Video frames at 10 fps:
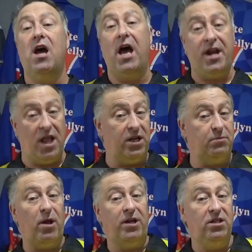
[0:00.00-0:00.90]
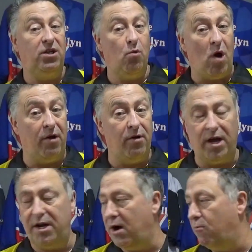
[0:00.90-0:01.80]
and I'll explain to you why
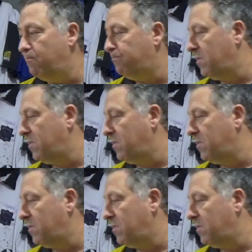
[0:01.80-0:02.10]
right now.